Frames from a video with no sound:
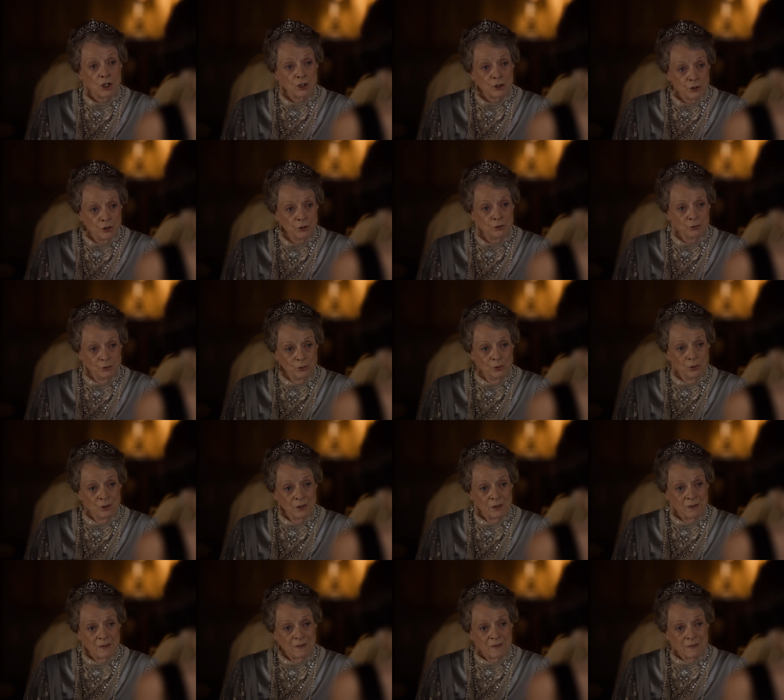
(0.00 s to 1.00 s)
You
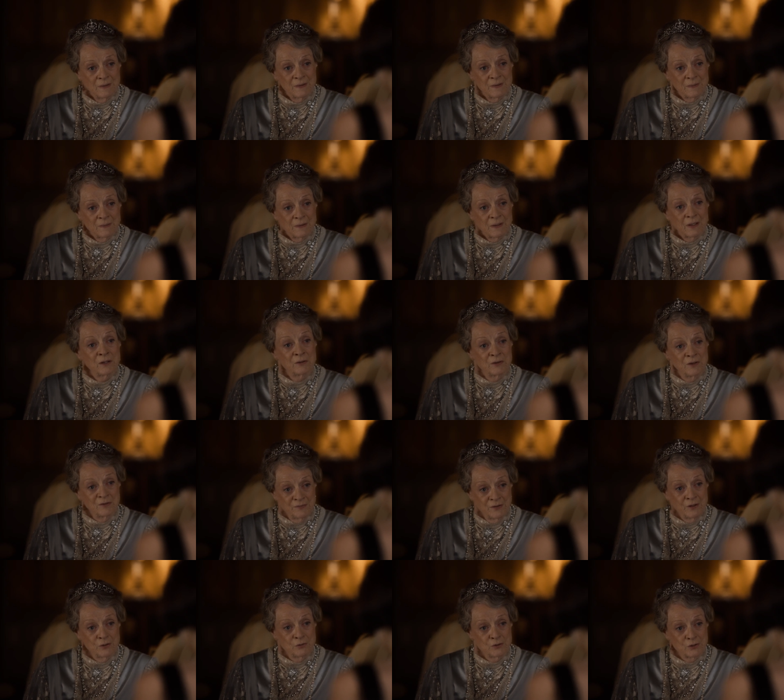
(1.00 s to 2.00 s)
are the
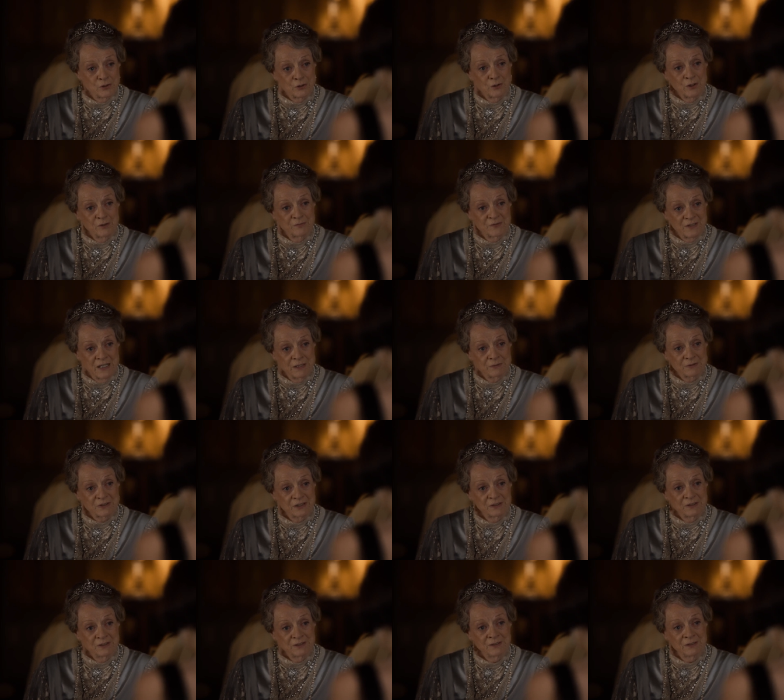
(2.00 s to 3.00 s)
future of
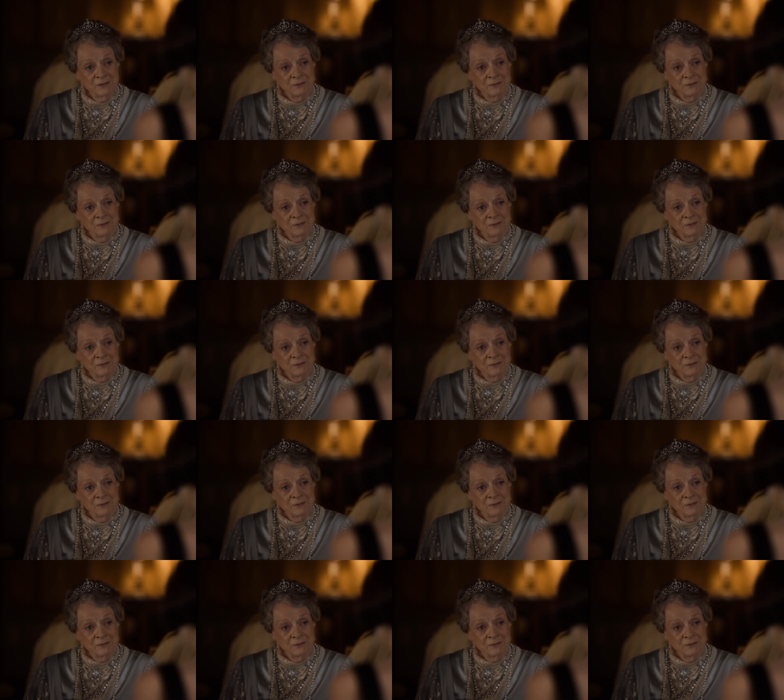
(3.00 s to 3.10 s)
Downton.